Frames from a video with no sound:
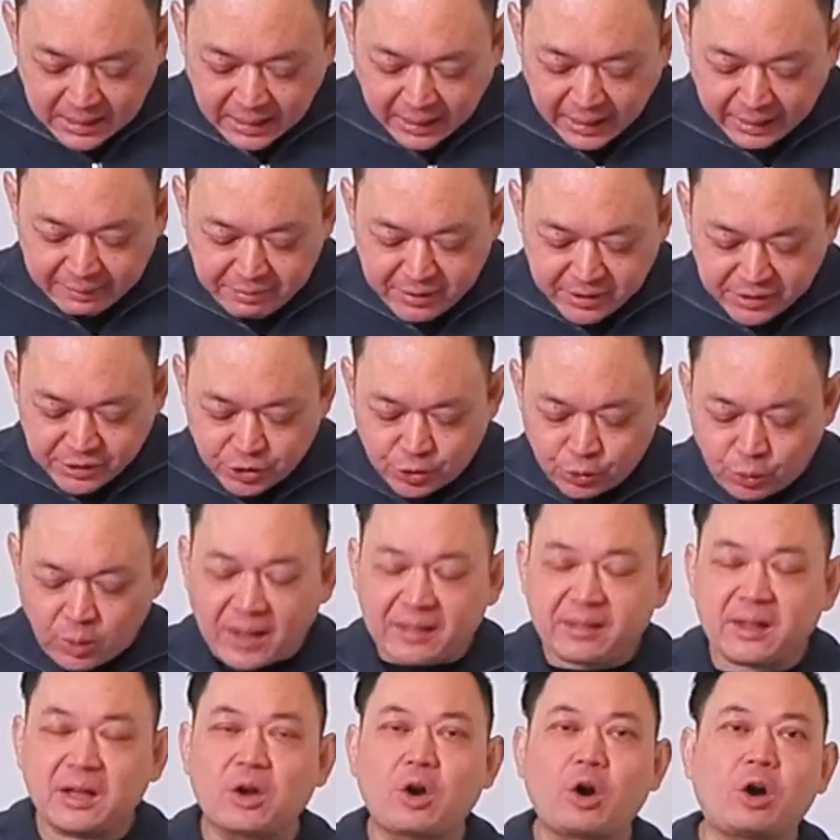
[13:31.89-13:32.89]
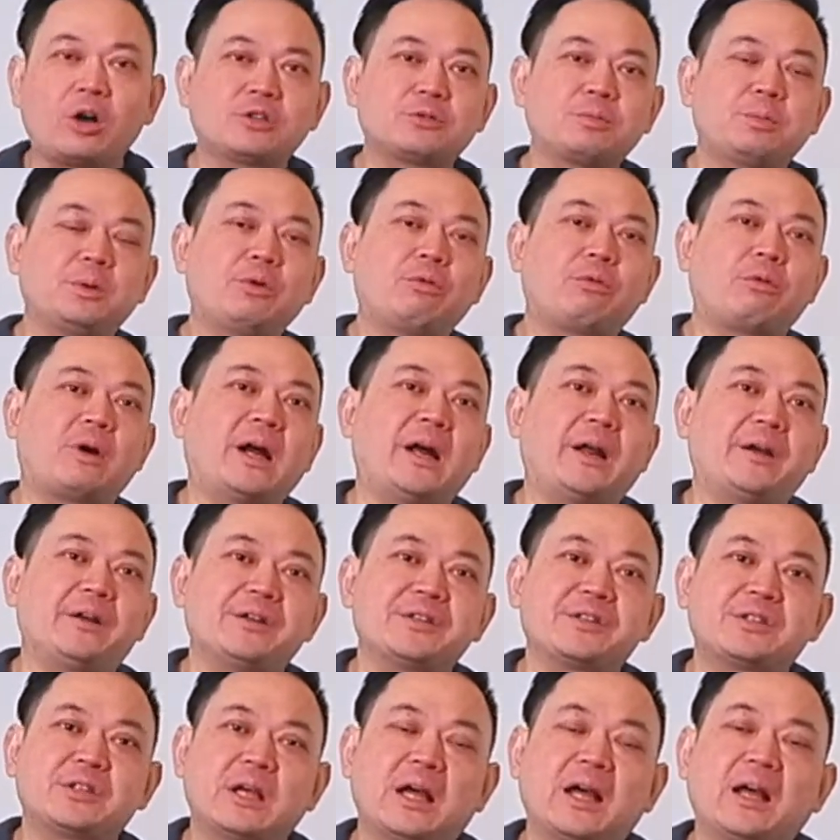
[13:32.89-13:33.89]
there's 2 other gospel
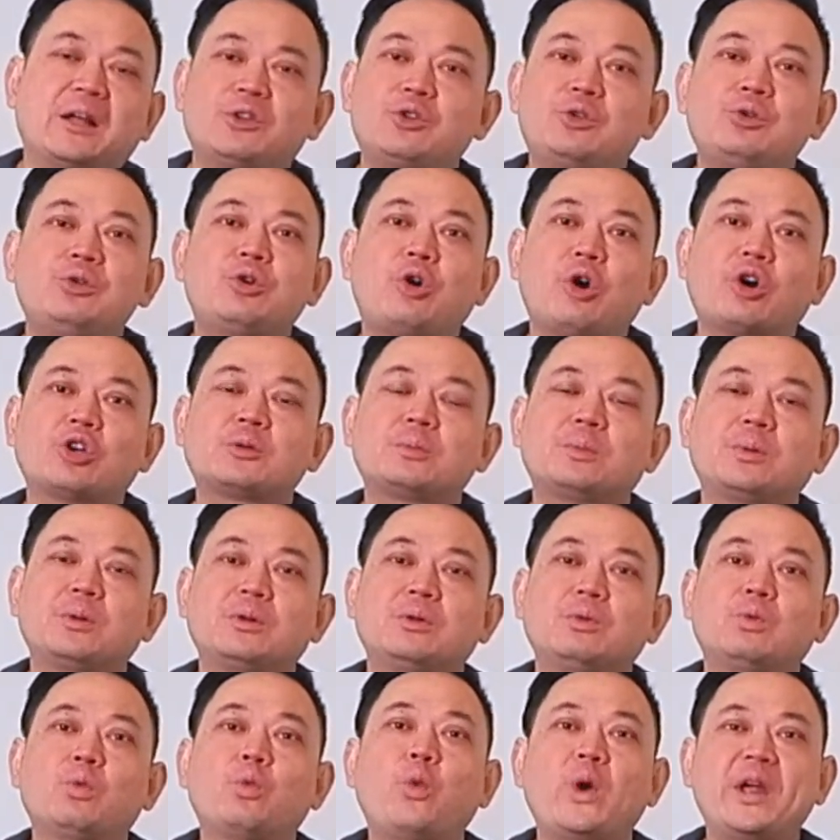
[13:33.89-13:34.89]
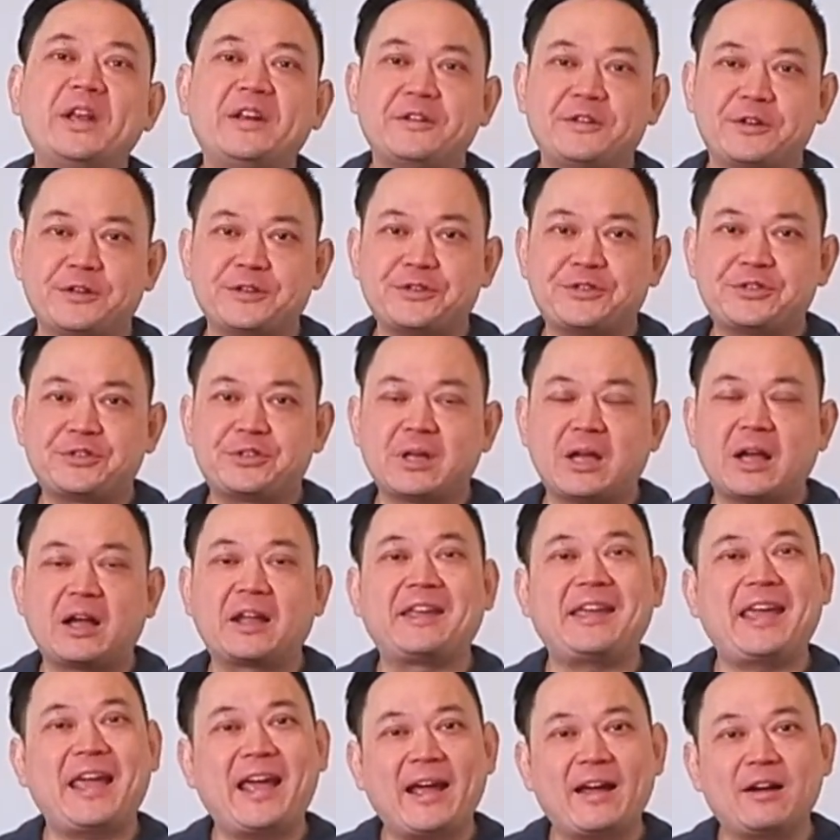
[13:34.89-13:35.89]
writers, 2 gospel witness
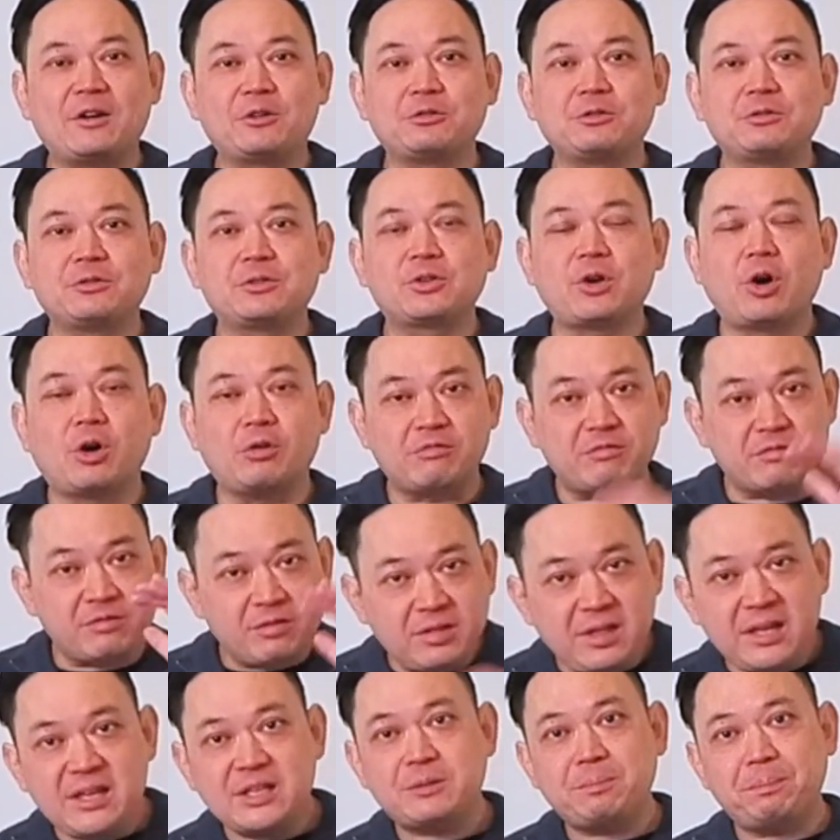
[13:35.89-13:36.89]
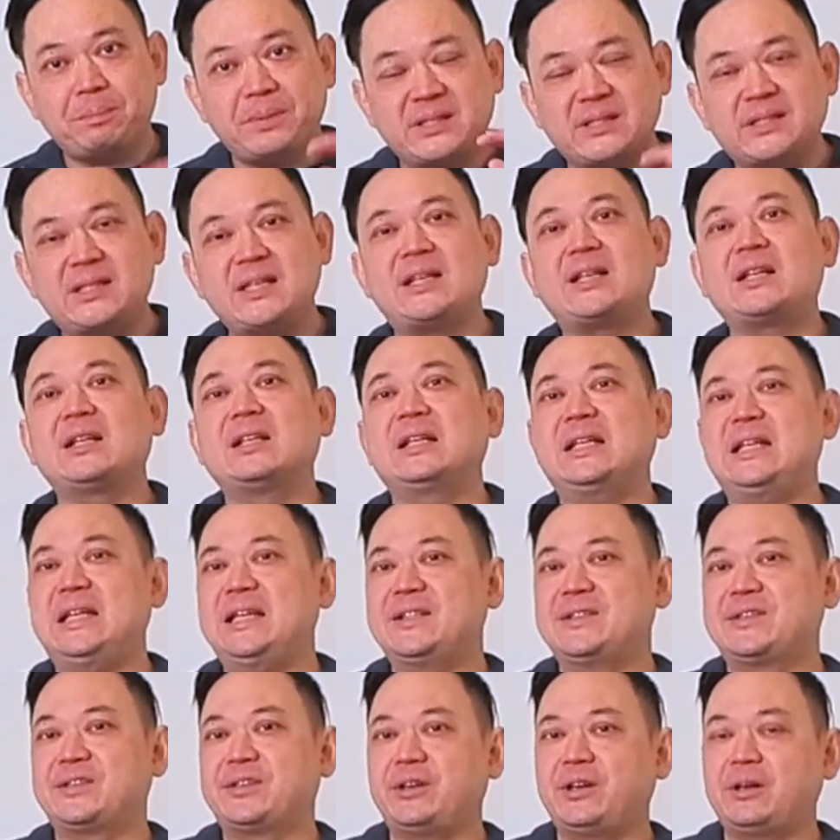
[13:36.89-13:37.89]
accounts of this particular
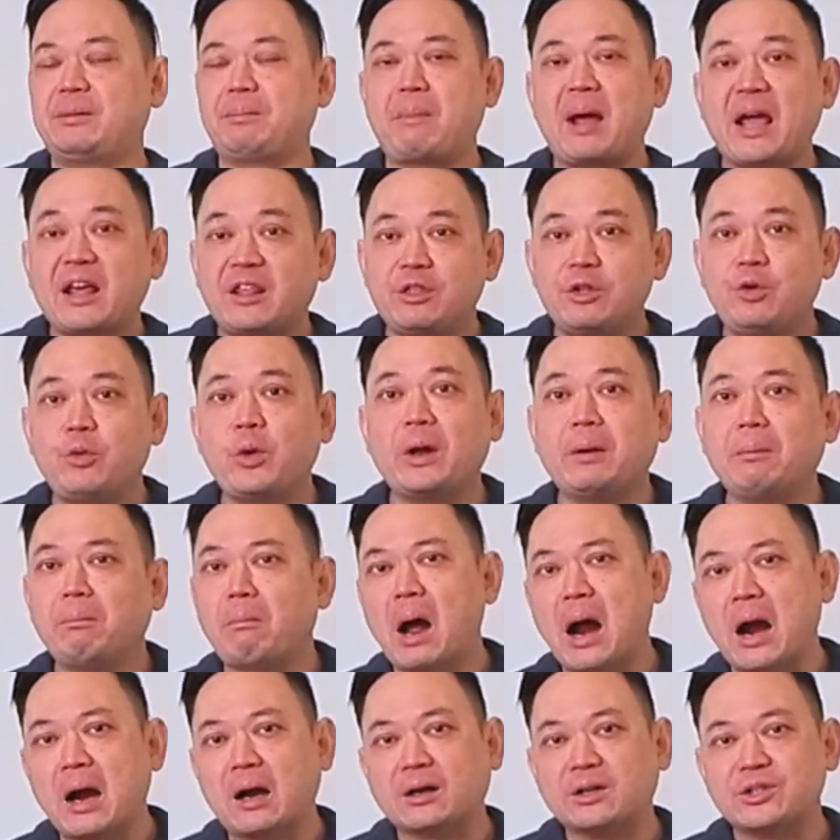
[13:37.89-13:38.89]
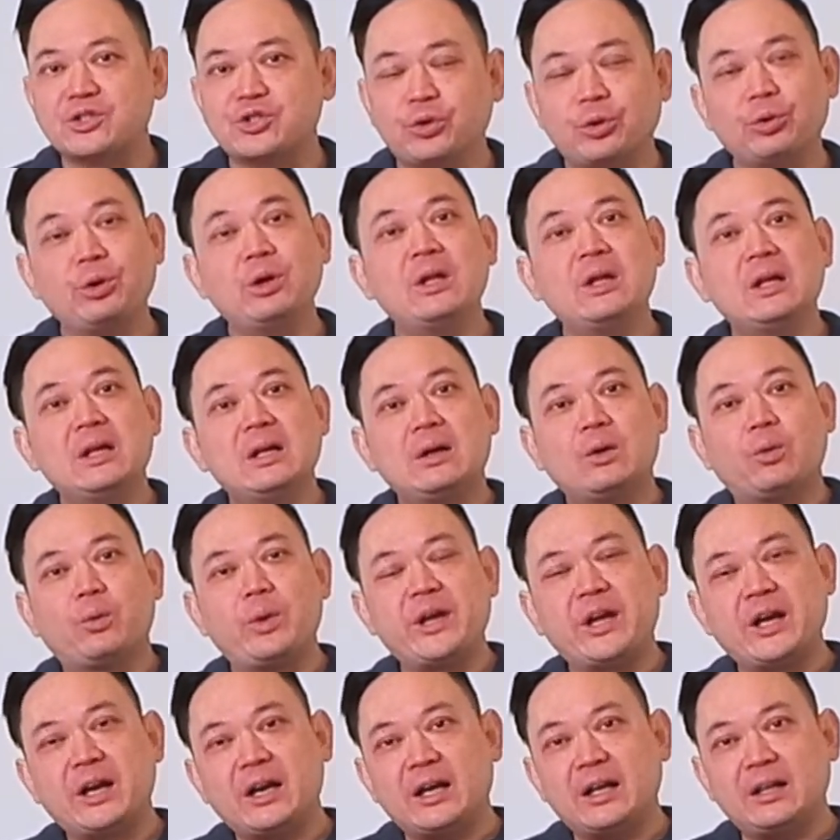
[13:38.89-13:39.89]
incident, Matthew and Mark. So
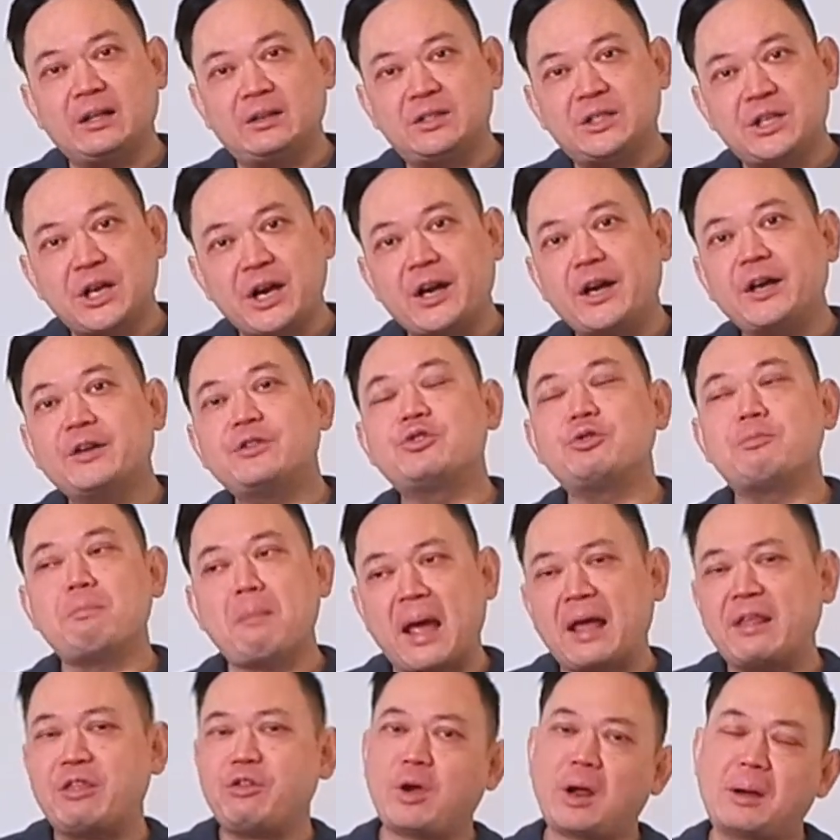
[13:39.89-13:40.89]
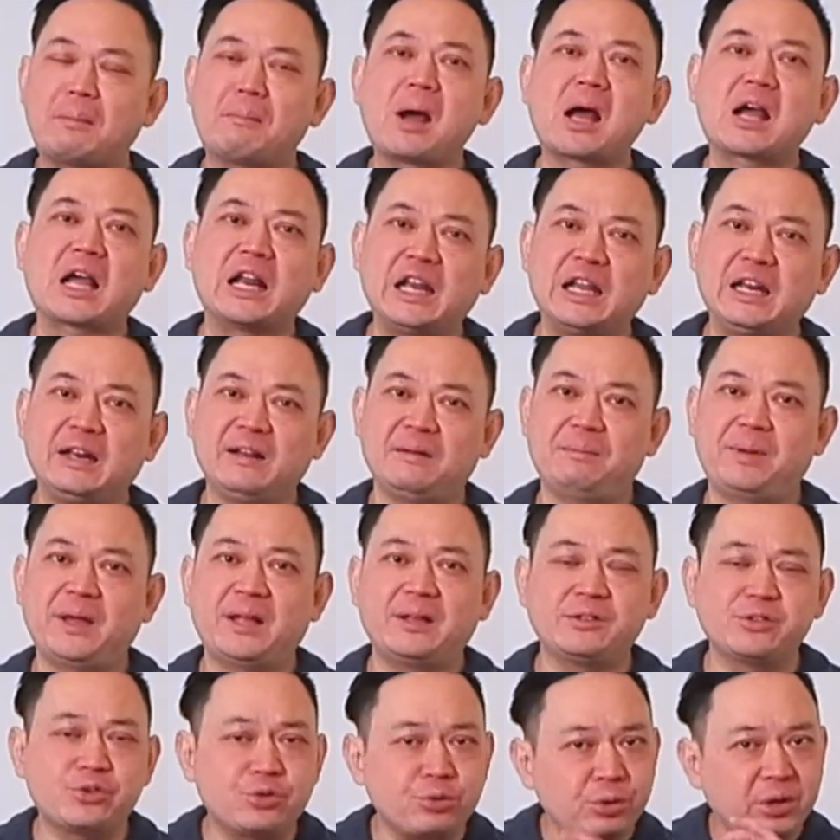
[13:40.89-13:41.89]
we're going to turn to Matthew and Mark a little
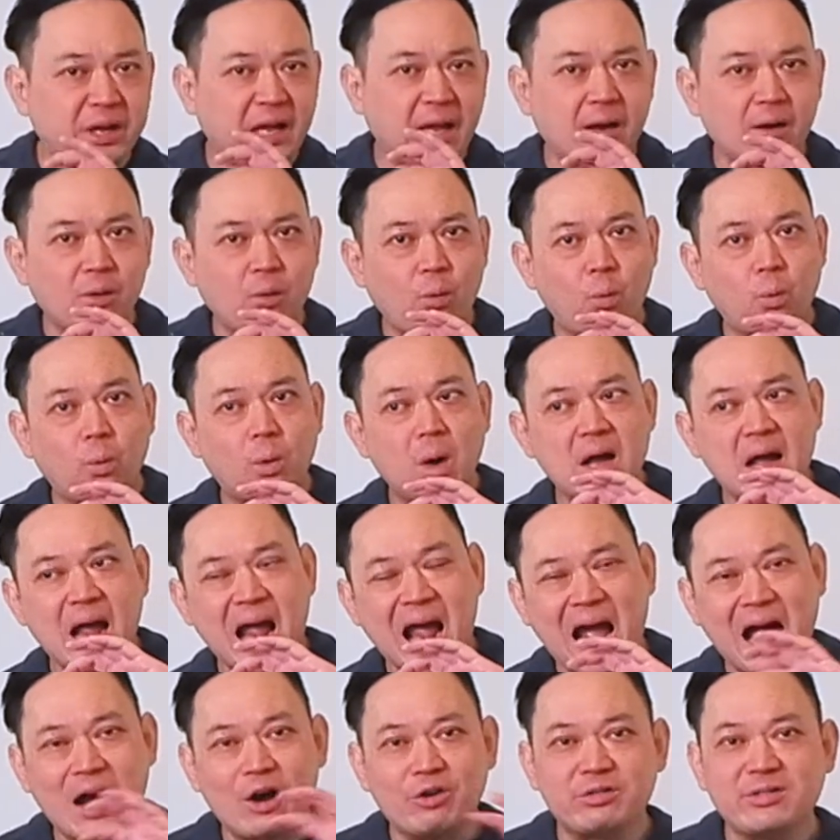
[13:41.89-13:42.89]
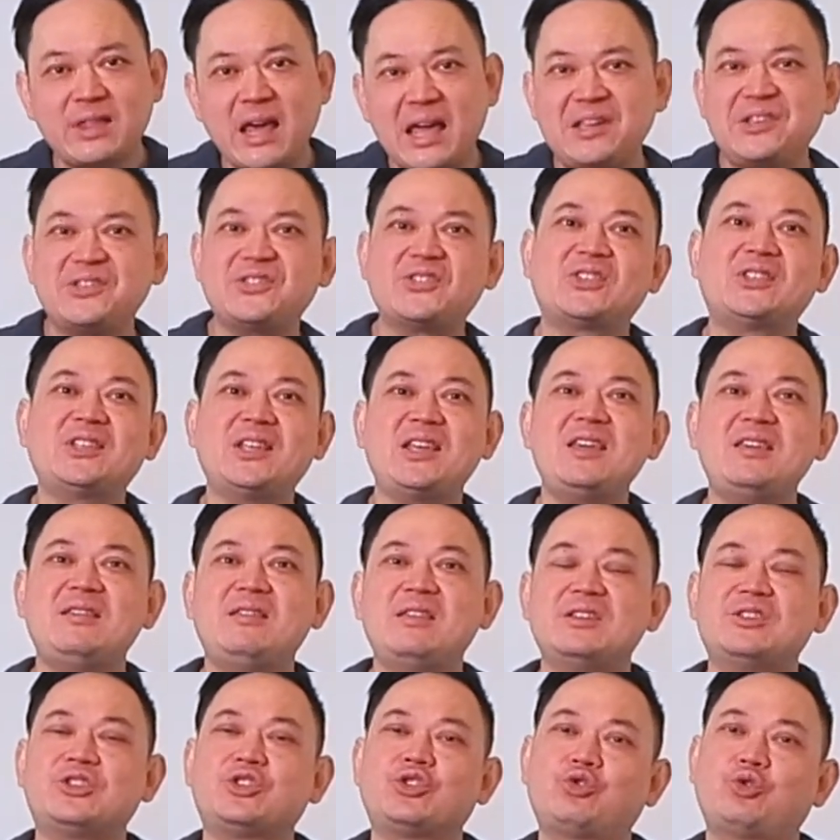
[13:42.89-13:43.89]
bit and to look at how they see
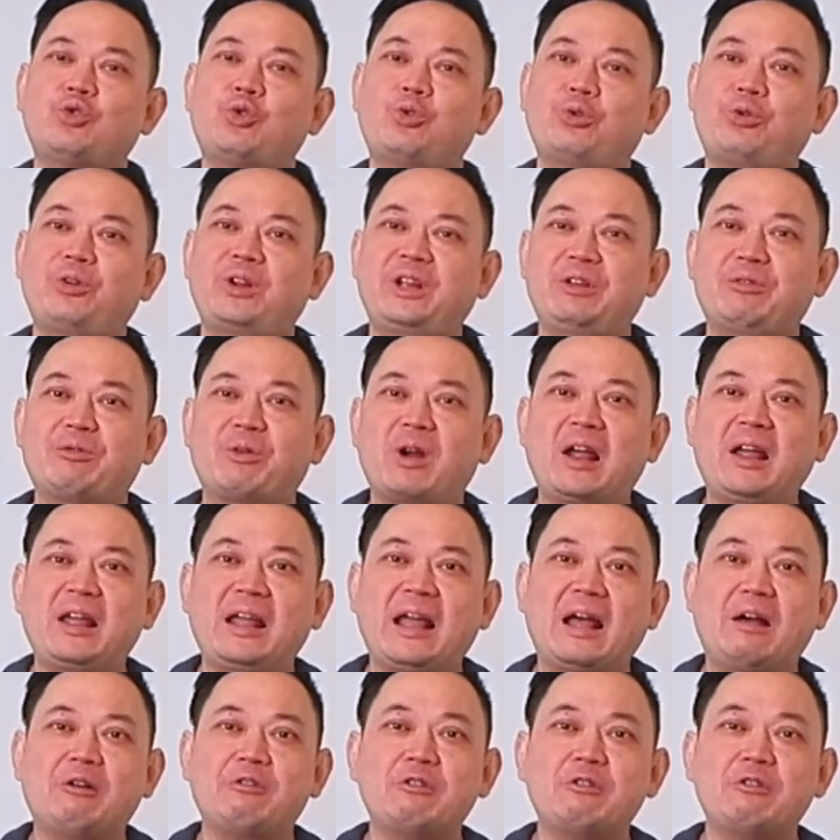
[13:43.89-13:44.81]
this story, right?